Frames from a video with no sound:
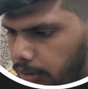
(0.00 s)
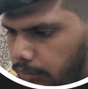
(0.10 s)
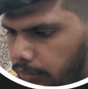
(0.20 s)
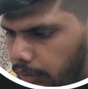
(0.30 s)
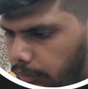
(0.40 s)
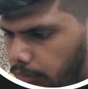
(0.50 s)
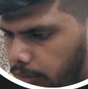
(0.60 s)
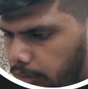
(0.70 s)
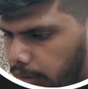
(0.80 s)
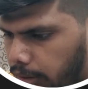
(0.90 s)
we have
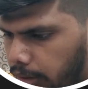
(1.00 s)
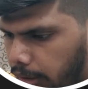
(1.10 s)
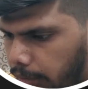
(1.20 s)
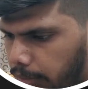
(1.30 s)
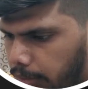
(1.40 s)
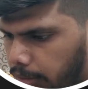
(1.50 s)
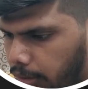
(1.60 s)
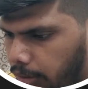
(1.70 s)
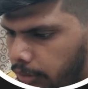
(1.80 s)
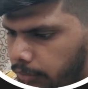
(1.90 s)
already grabbed
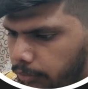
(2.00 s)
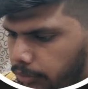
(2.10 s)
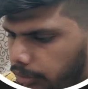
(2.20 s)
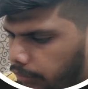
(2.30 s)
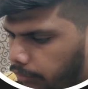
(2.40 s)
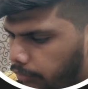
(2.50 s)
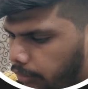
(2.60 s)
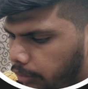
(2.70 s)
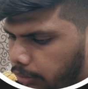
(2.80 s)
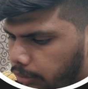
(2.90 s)
our input, if
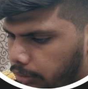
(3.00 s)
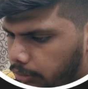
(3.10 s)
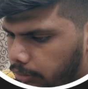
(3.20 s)
our